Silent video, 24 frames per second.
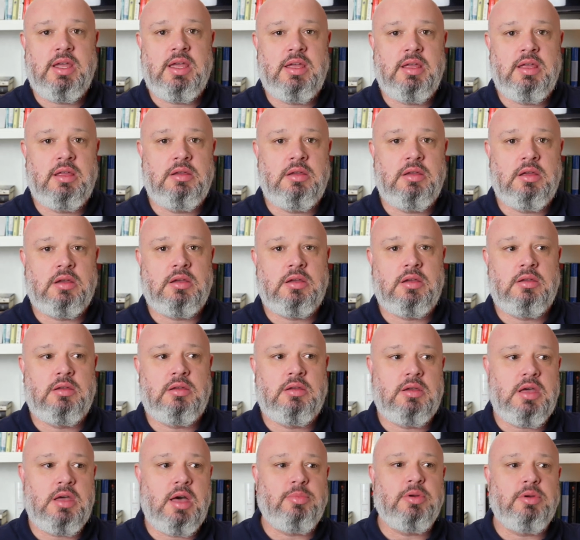A
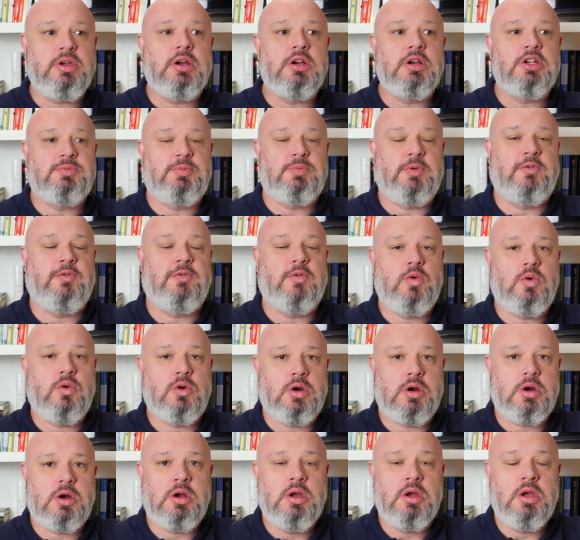couple years
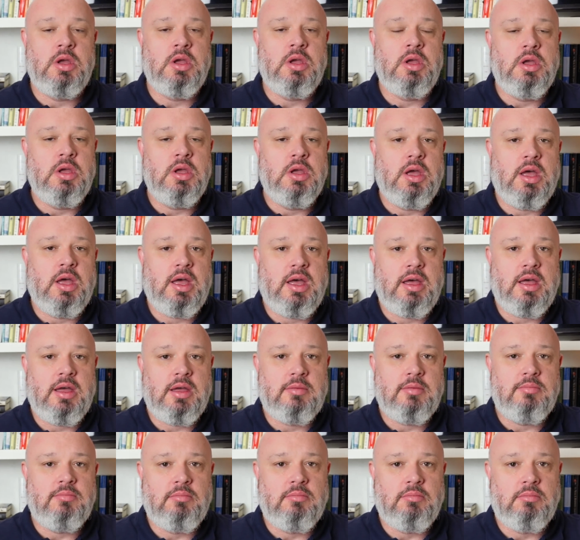before
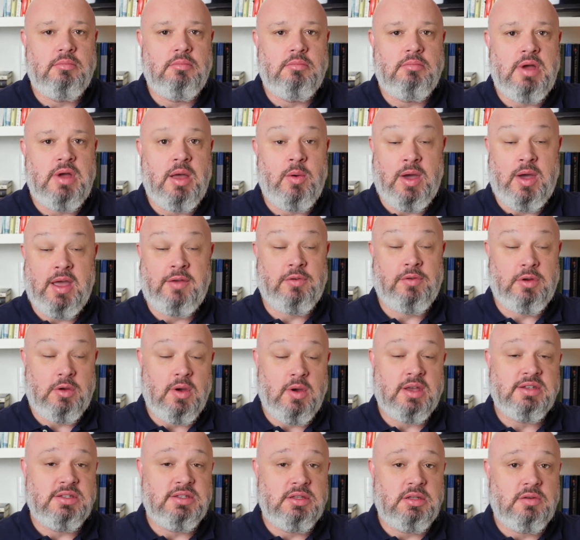my wife
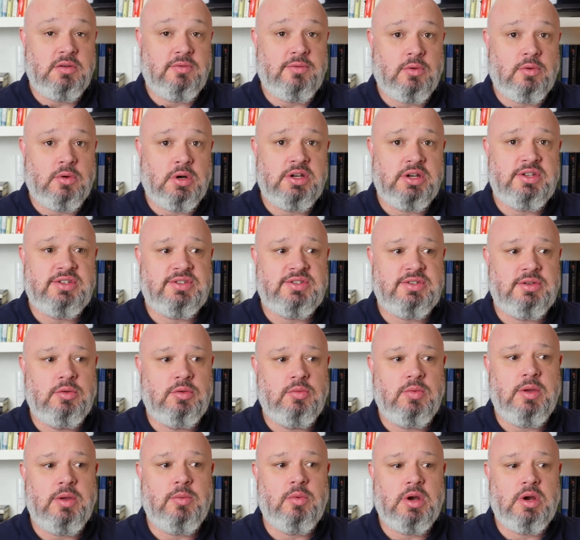requested the divorce,
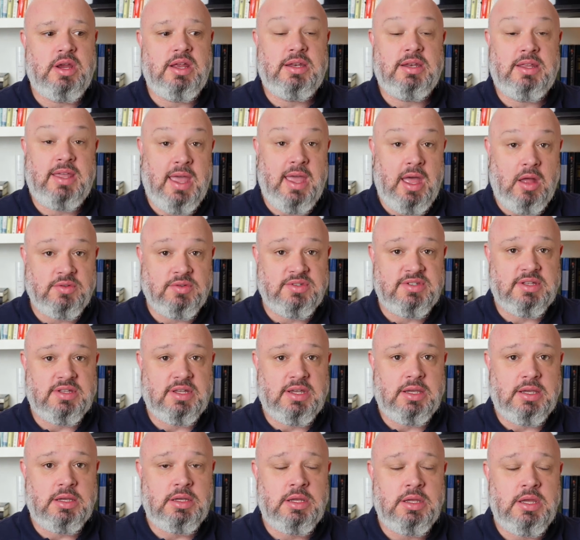we were in
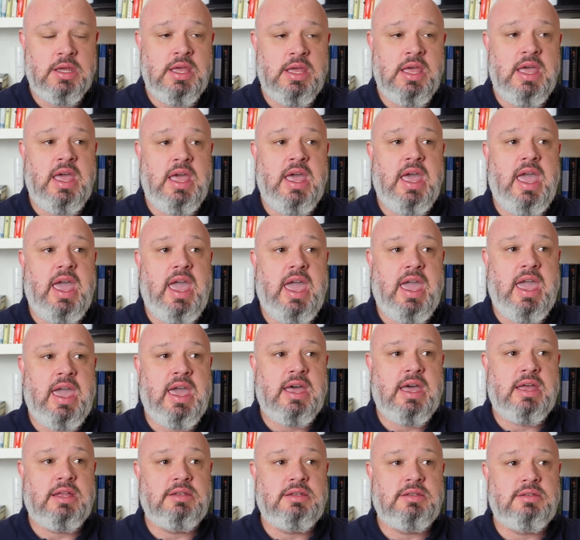counseling,
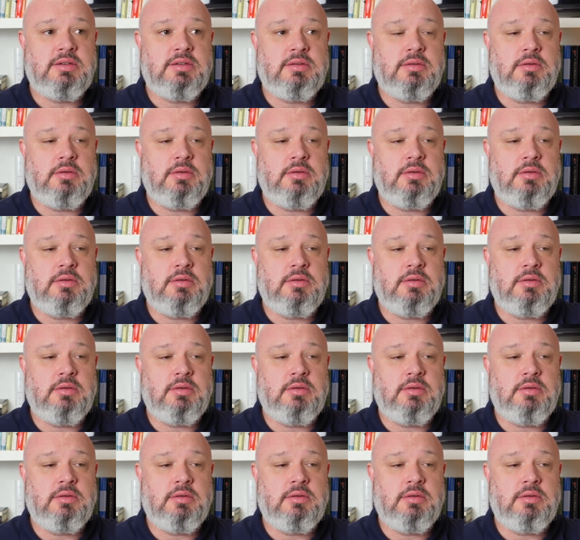and